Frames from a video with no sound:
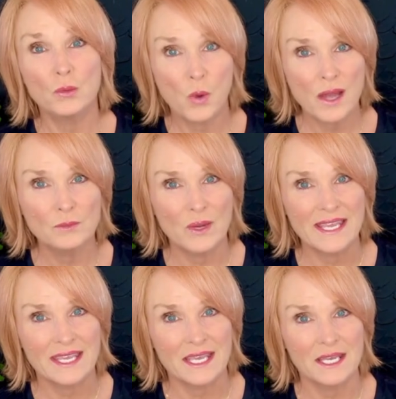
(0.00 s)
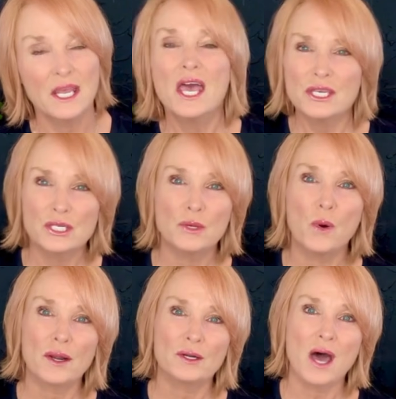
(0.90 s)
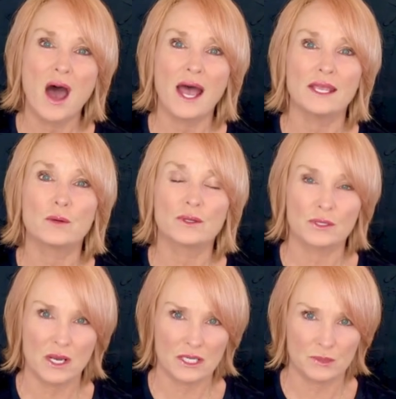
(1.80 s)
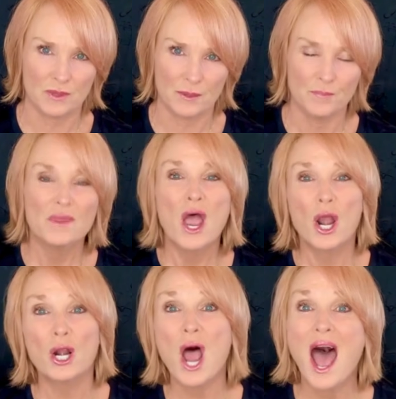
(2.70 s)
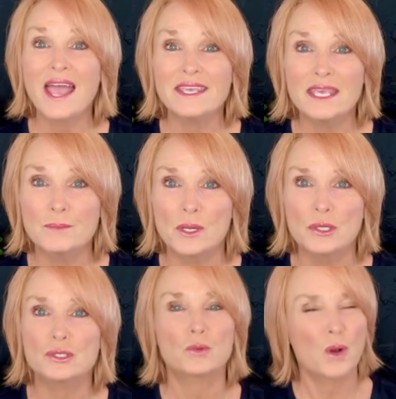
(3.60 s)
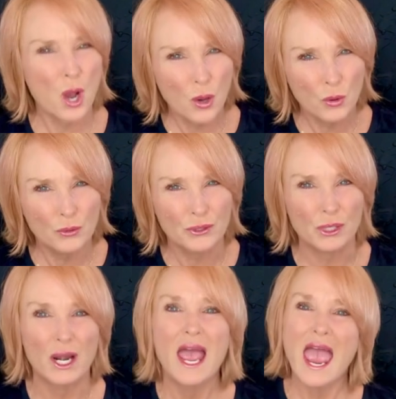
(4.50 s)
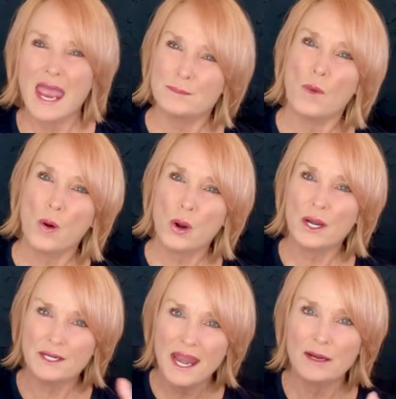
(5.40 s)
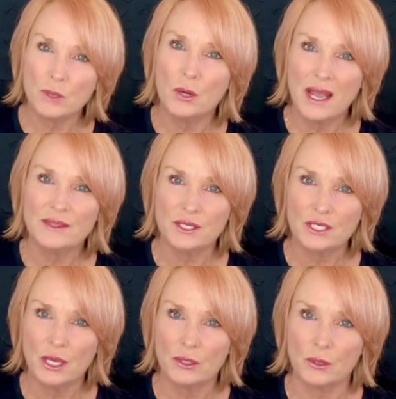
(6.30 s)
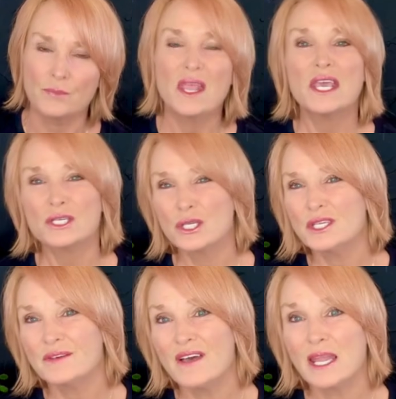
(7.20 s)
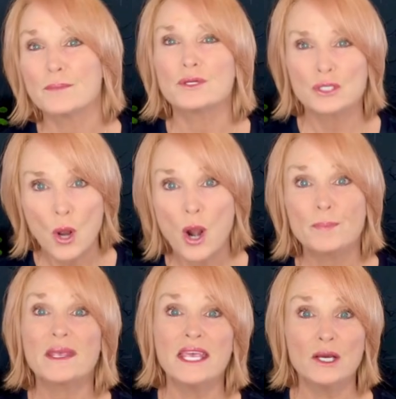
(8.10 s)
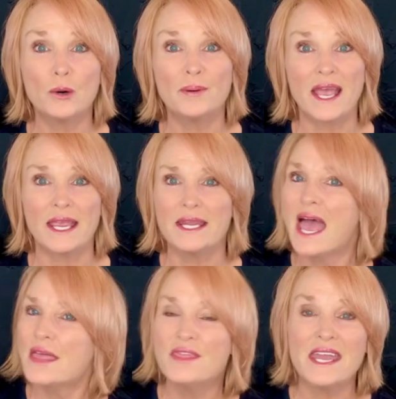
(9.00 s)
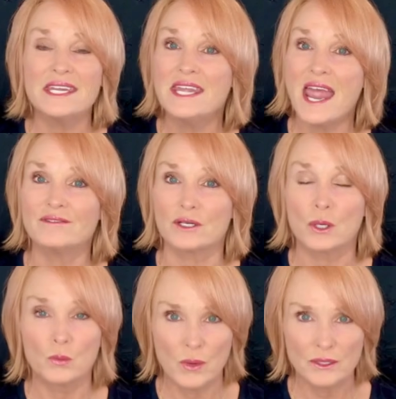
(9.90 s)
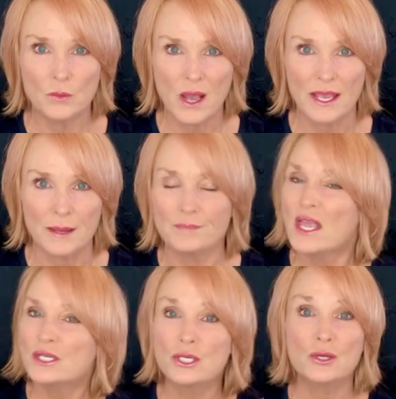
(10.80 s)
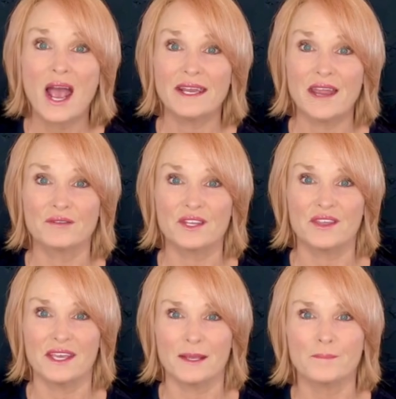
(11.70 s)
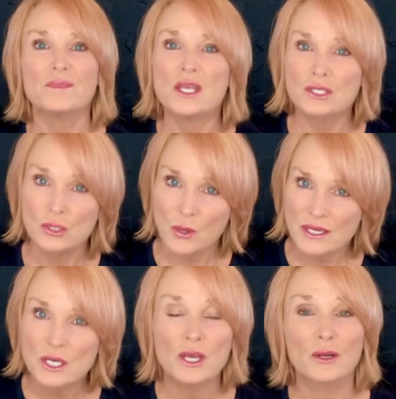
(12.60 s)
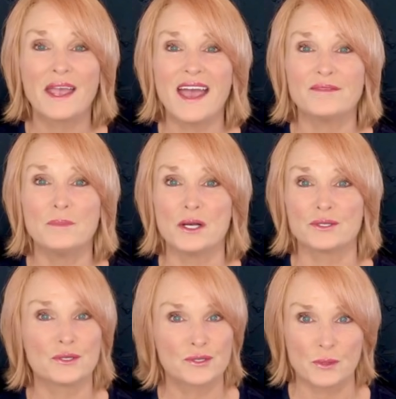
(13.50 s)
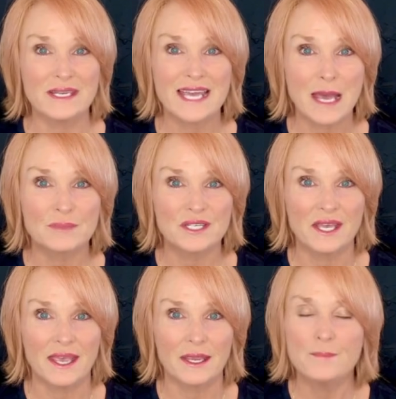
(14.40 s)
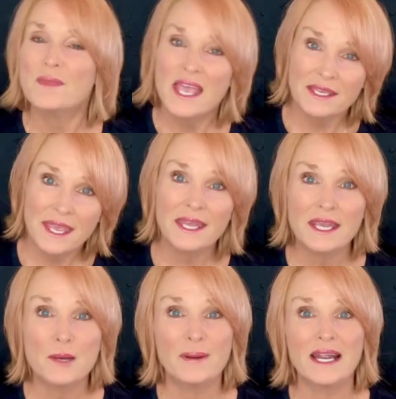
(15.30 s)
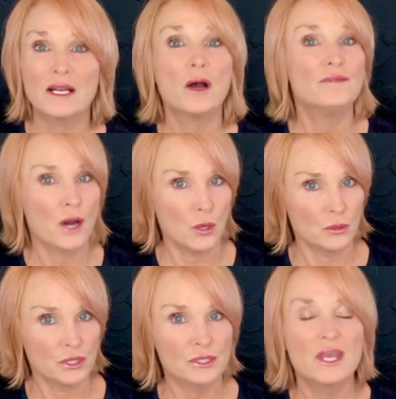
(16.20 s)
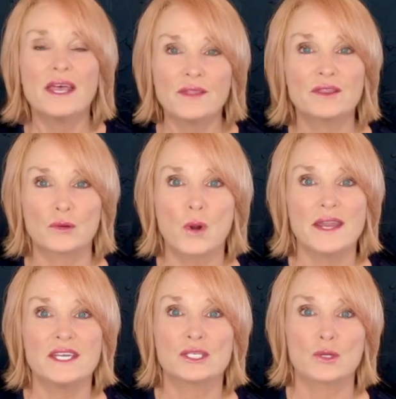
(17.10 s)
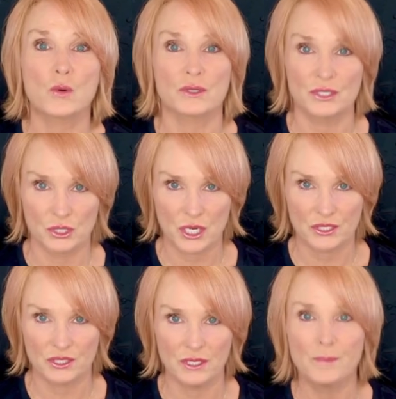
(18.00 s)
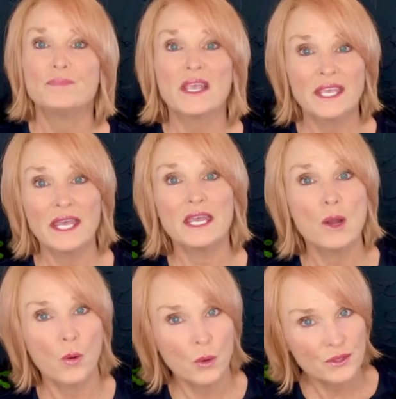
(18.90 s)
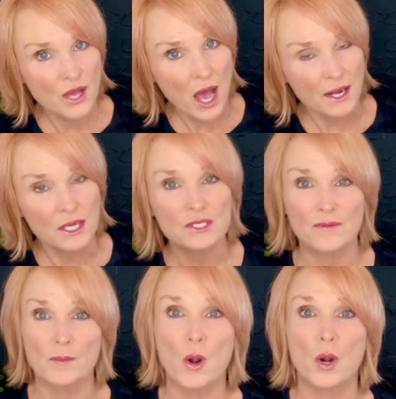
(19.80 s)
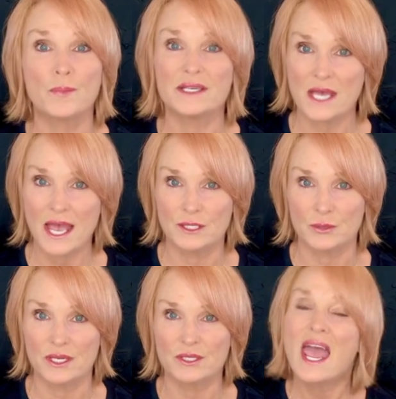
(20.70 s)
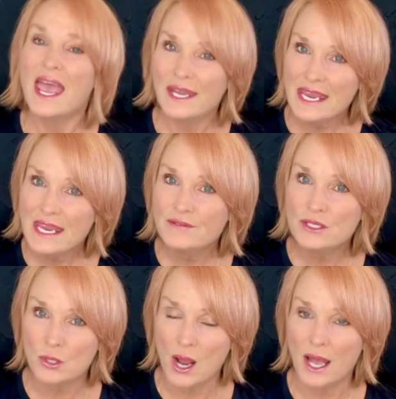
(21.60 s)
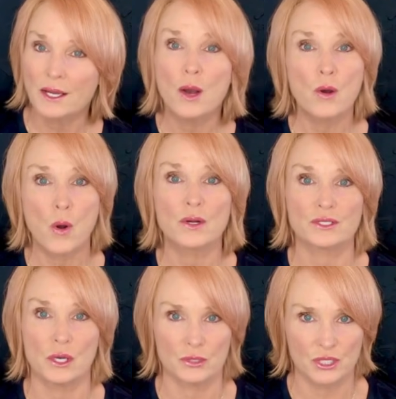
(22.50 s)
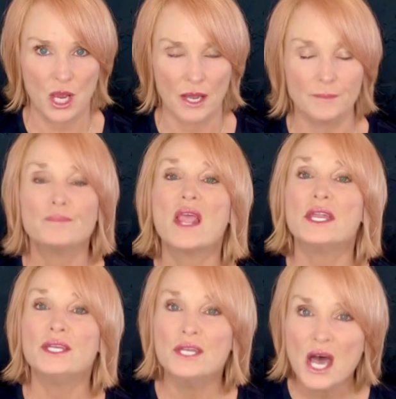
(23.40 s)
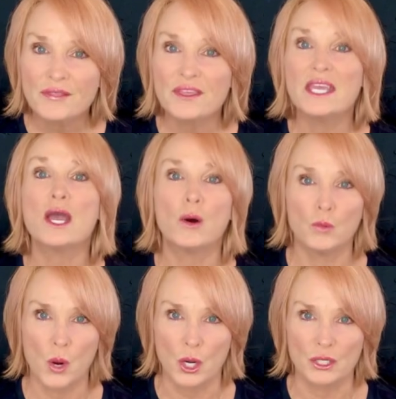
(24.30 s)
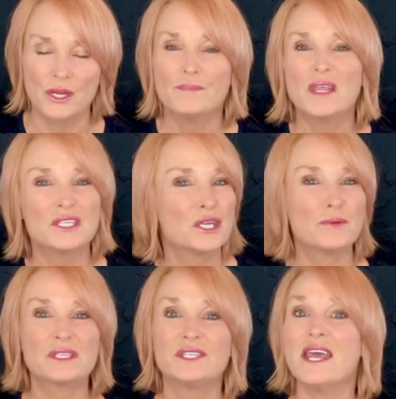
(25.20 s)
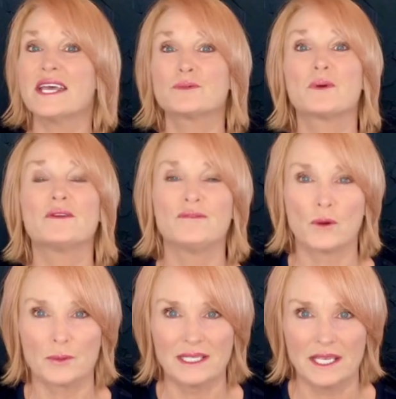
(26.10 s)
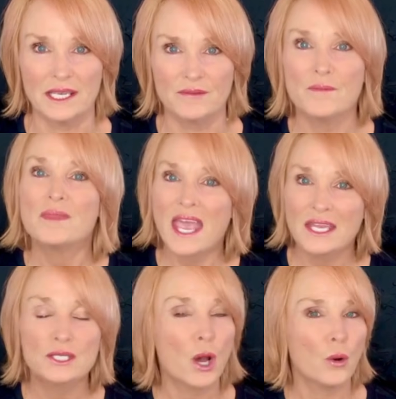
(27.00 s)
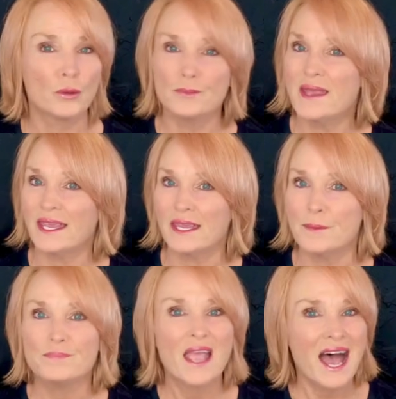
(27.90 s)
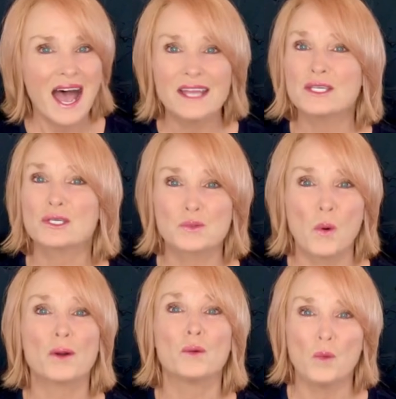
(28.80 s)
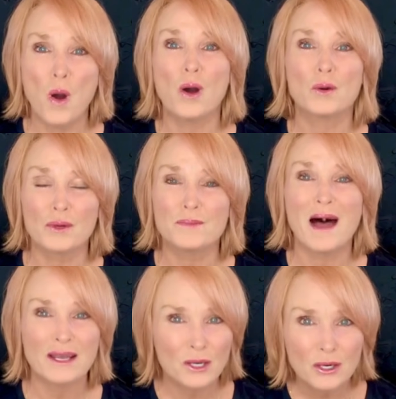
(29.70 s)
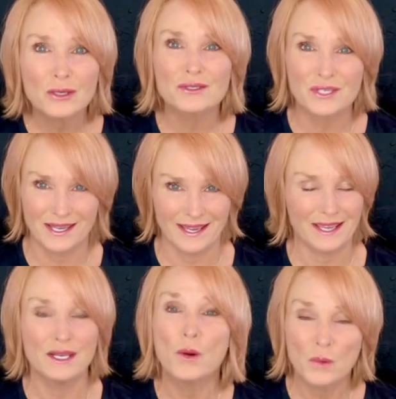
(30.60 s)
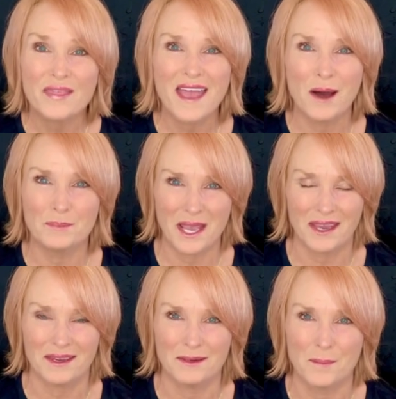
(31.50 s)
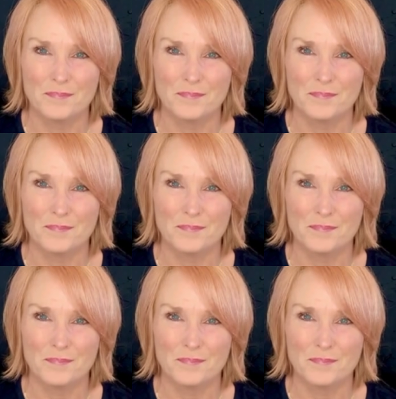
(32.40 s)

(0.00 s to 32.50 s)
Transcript: one weekend, she went on a hike with her husband. Her hiking boots were older and more narrow at the toe. She developed sharp heel pain that never went away. She tried everything: stretching her calf muscles 3 times a day, getting a pair of Hokas that the running store suggested, getting orthotics from her podiatrist, and even tried a cortisone shot. Nothing worked. She was desperate for relief and told me, "I just want to walk with my girls again without pain."